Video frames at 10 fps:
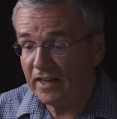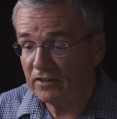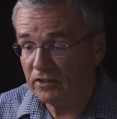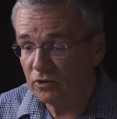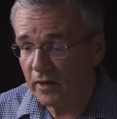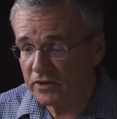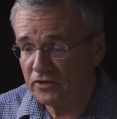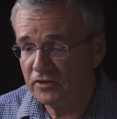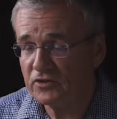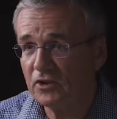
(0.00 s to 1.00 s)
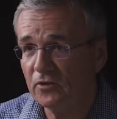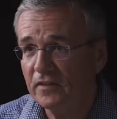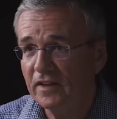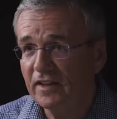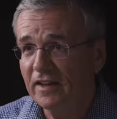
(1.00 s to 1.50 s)
that question.
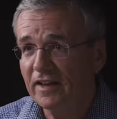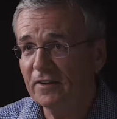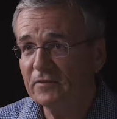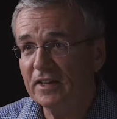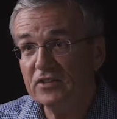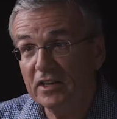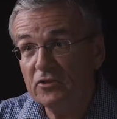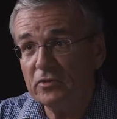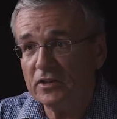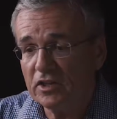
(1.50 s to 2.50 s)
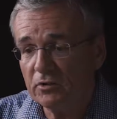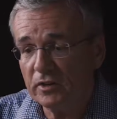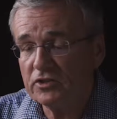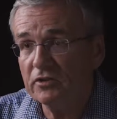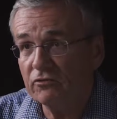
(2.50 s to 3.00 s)
So it's an interesting
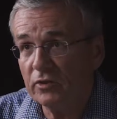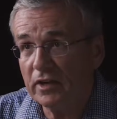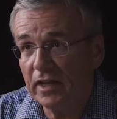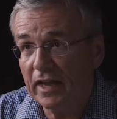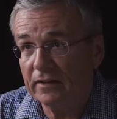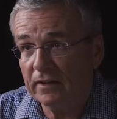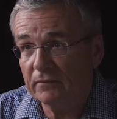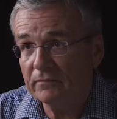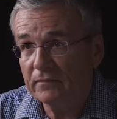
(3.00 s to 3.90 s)
question for Canada.